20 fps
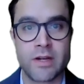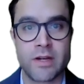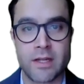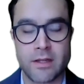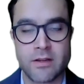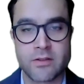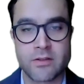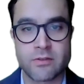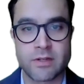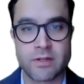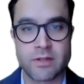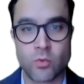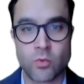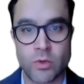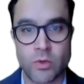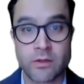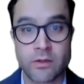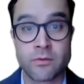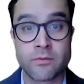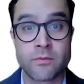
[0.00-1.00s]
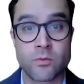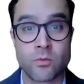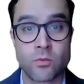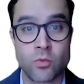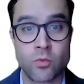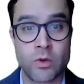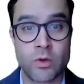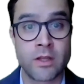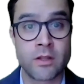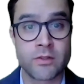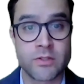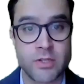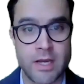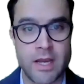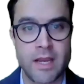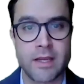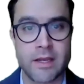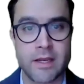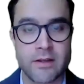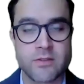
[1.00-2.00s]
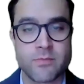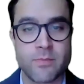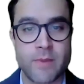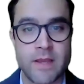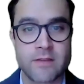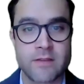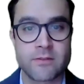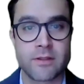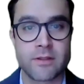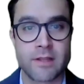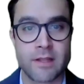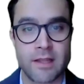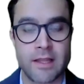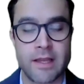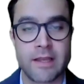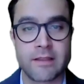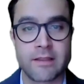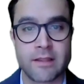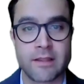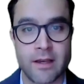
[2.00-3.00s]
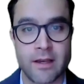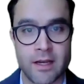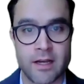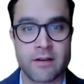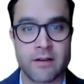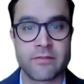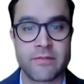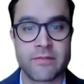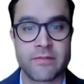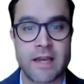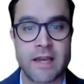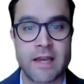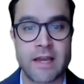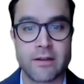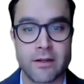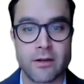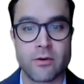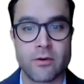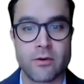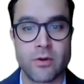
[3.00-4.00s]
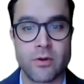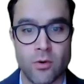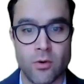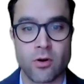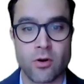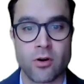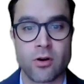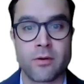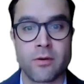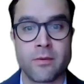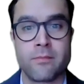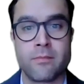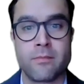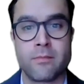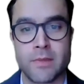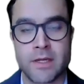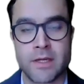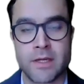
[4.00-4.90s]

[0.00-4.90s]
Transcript: an industry will change based on the length of that note or